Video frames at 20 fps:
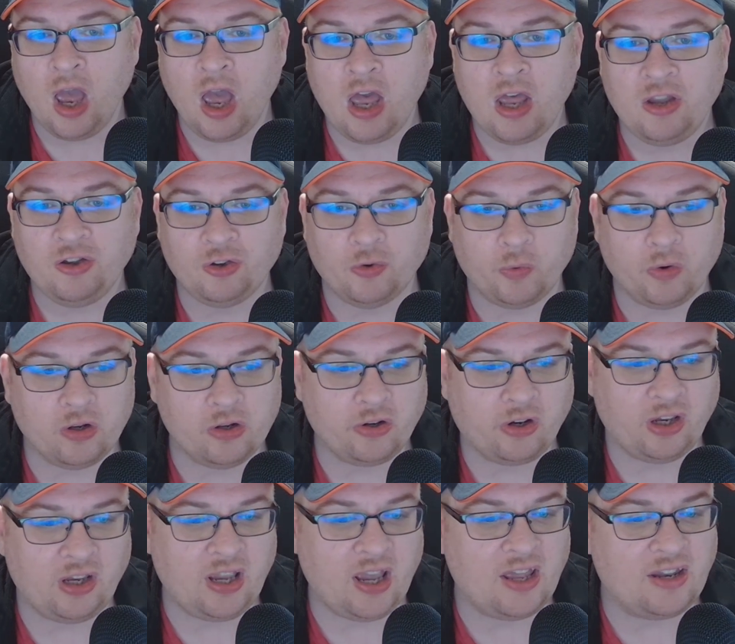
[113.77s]
So we're
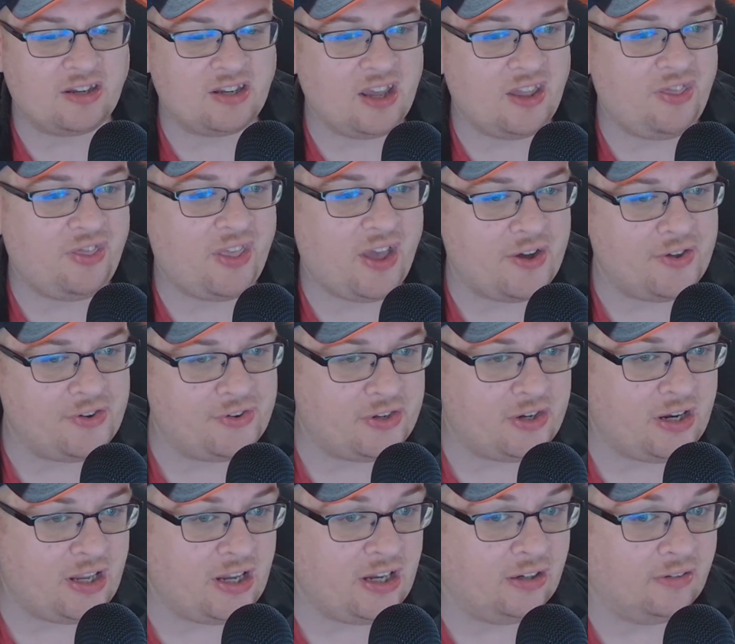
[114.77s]
looking at
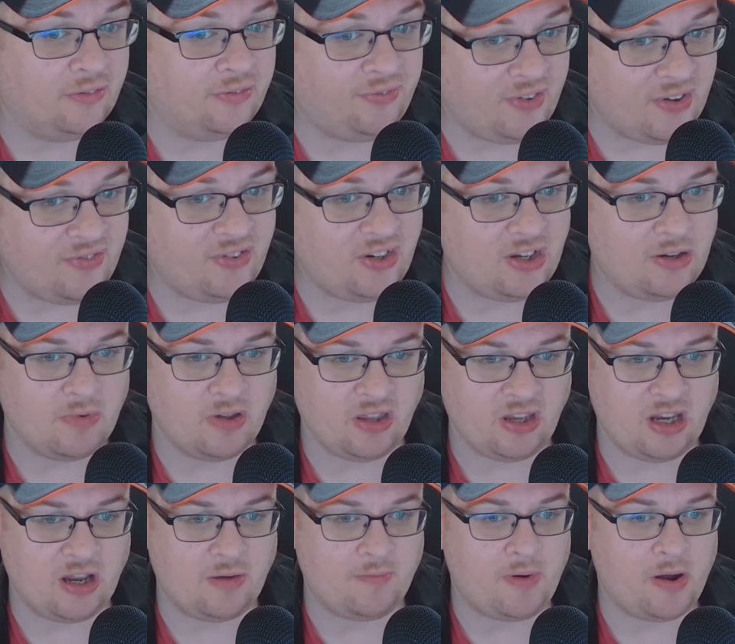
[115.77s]
10,050
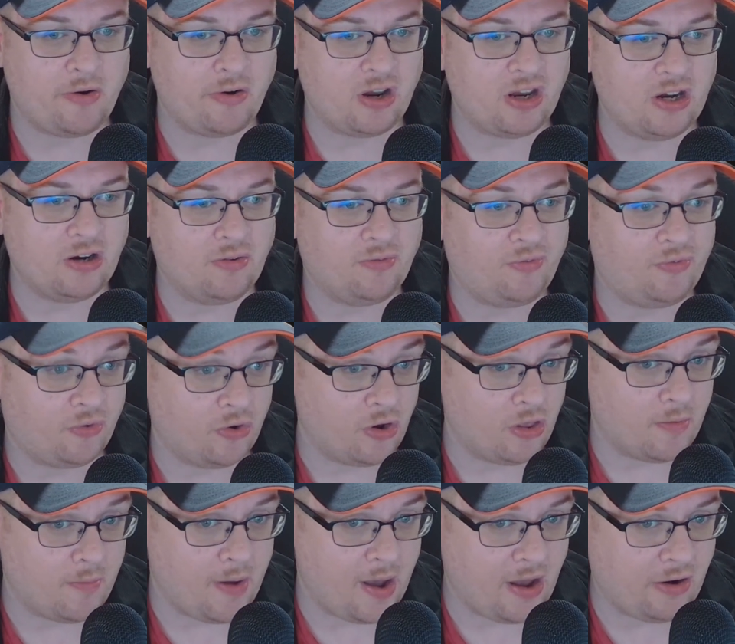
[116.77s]
milliamp hour here for
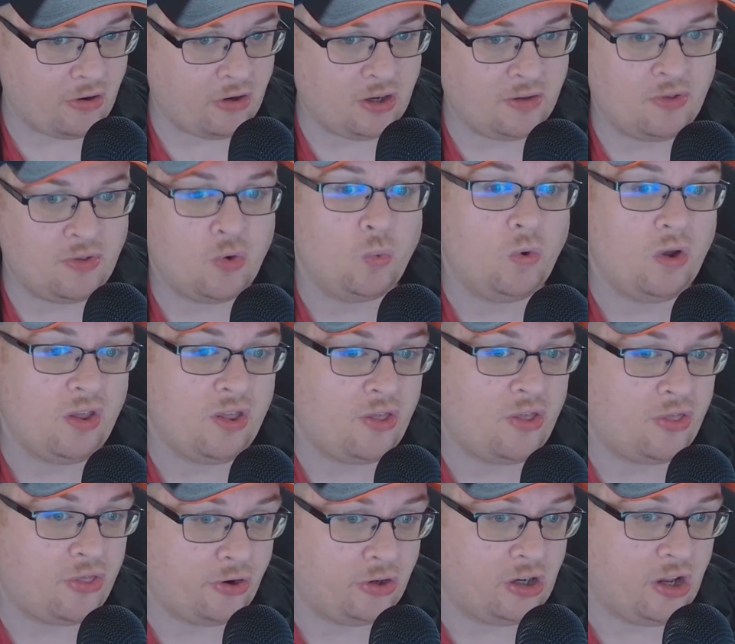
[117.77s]
the battery with
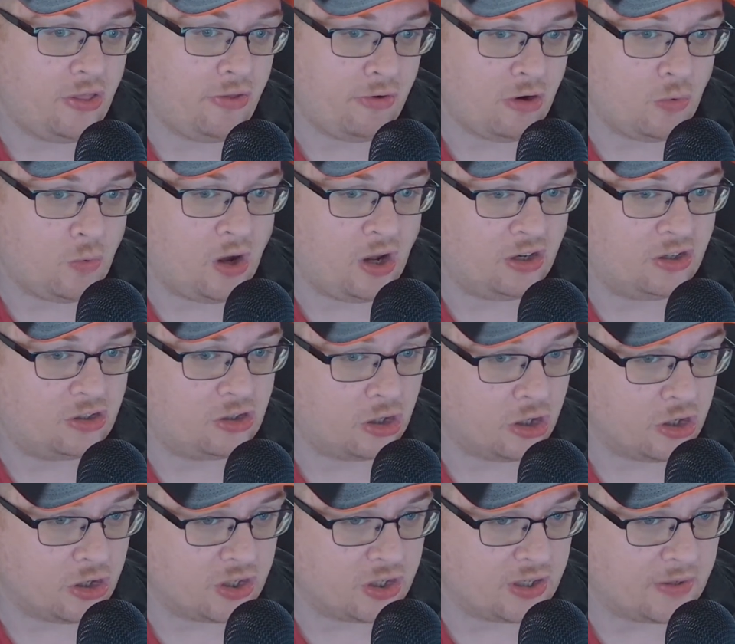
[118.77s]
33 watt
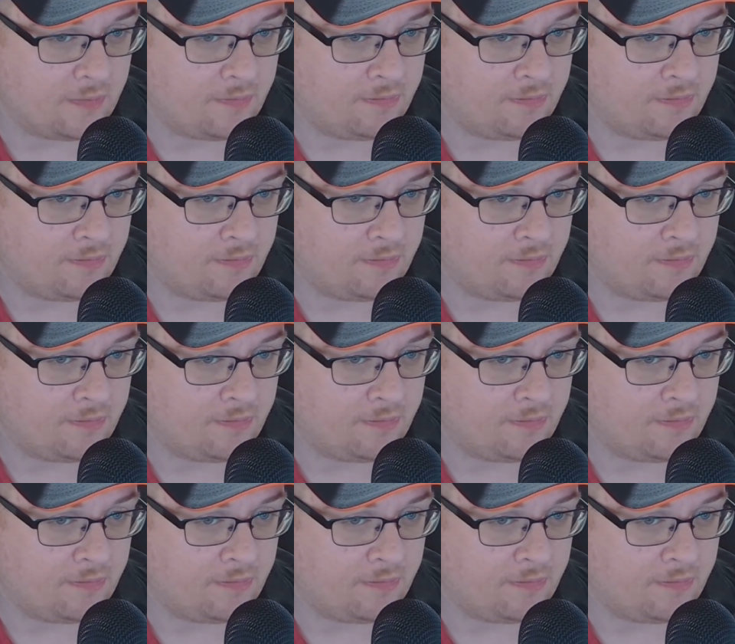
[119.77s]
charging.